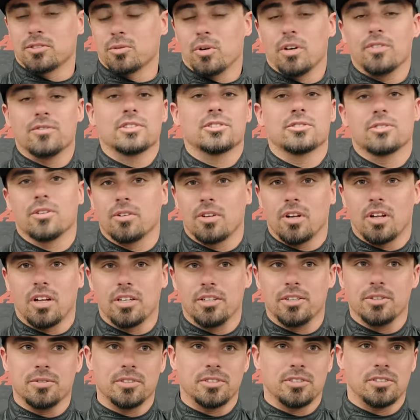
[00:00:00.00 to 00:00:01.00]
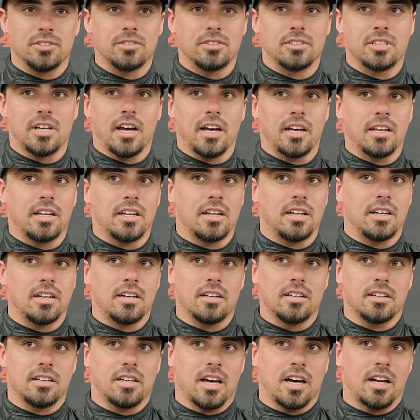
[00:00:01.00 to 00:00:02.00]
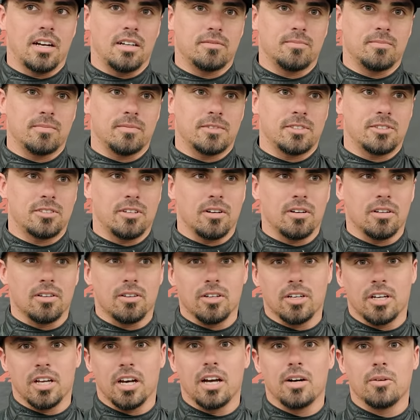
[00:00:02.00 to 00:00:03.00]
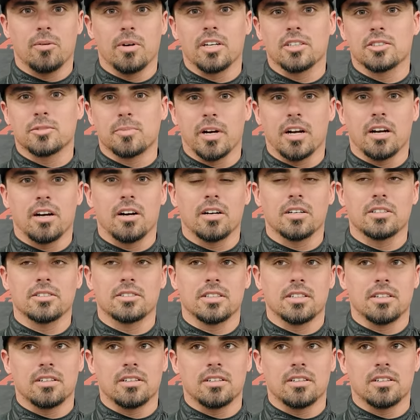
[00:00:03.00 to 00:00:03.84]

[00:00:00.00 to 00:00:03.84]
was 12 years old, all I knew was USAC, and then kind of started looking at wing sprint cars.